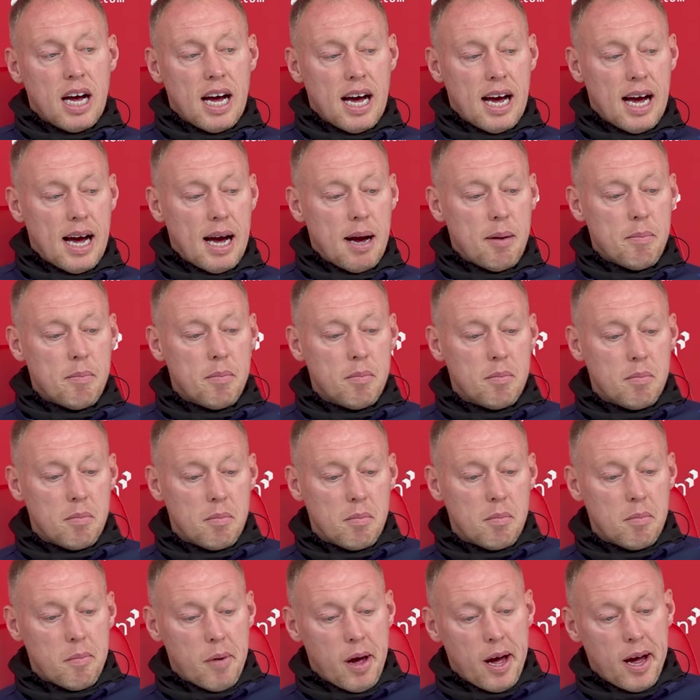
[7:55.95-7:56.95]
Um,
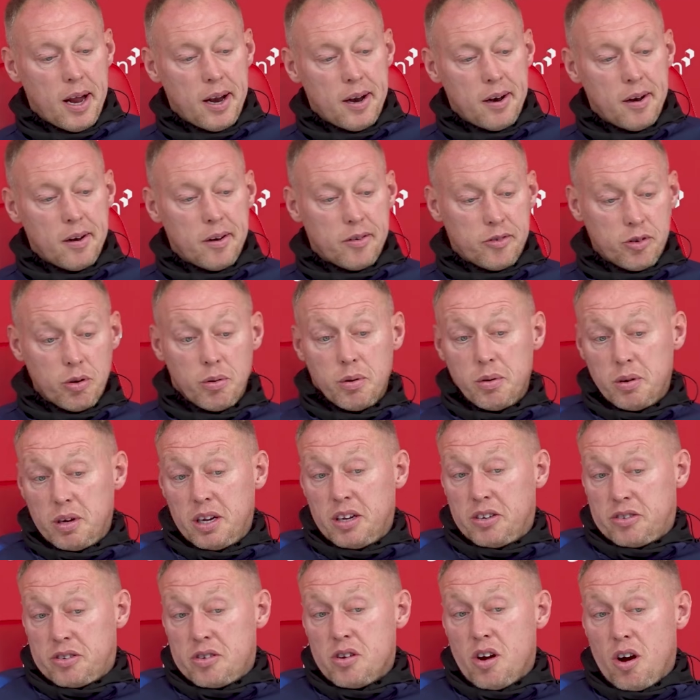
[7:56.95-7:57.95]
and so
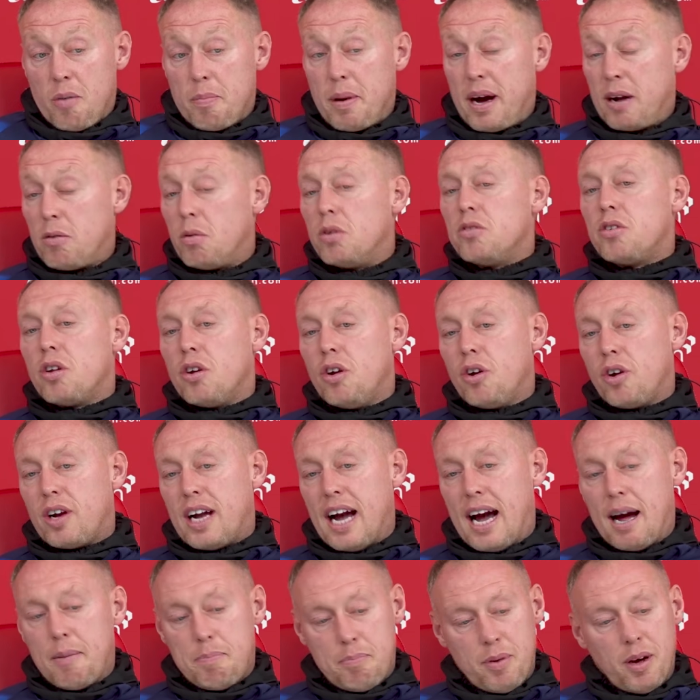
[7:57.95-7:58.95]
it's not a bad one to
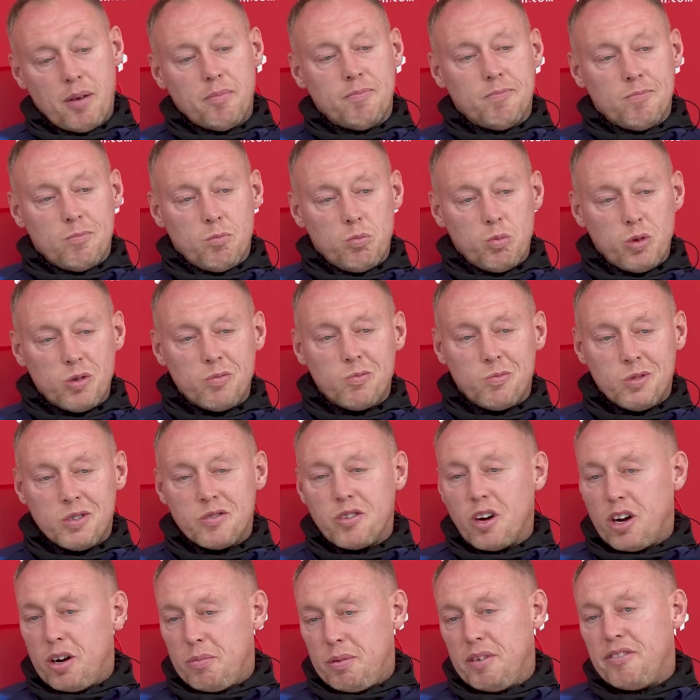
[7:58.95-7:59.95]
look at, but we,
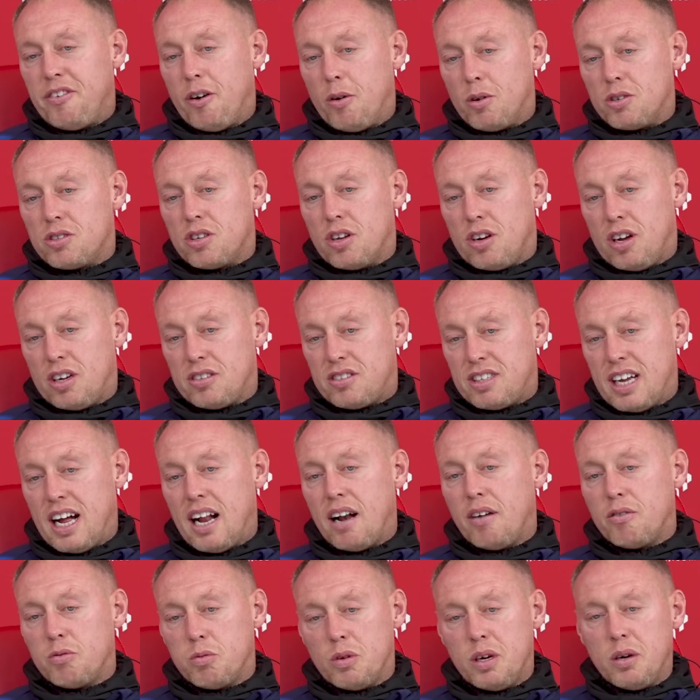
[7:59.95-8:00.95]
we've got to be focused on
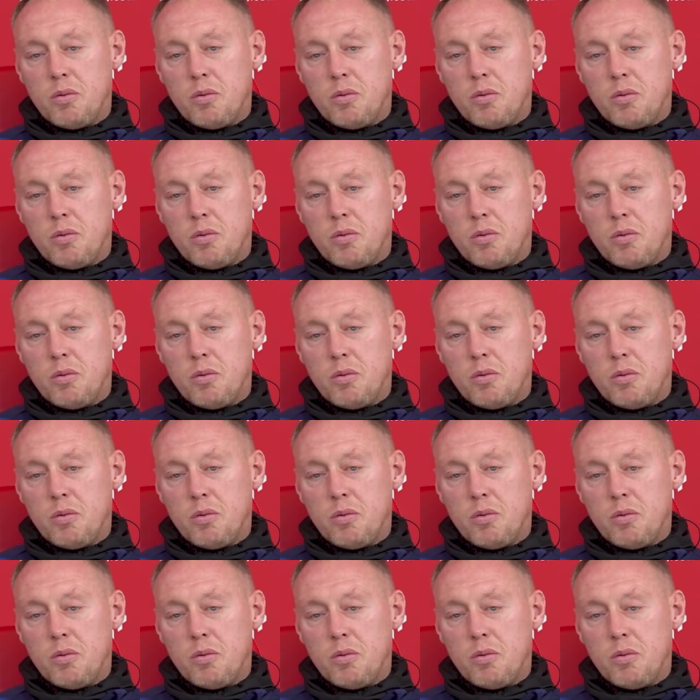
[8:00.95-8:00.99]
ourselves.